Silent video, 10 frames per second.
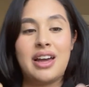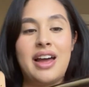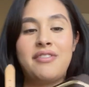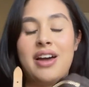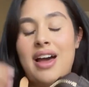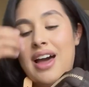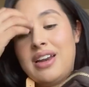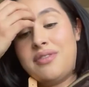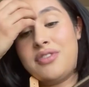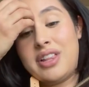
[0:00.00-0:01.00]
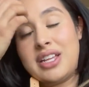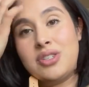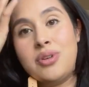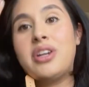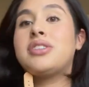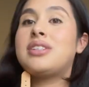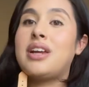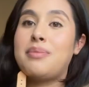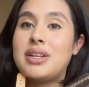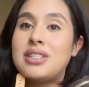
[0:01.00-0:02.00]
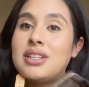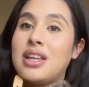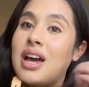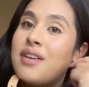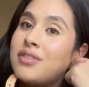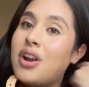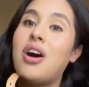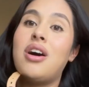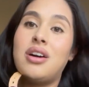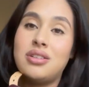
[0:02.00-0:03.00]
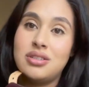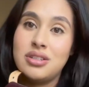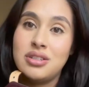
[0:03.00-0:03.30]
I've had it for like 2 years and I basically have not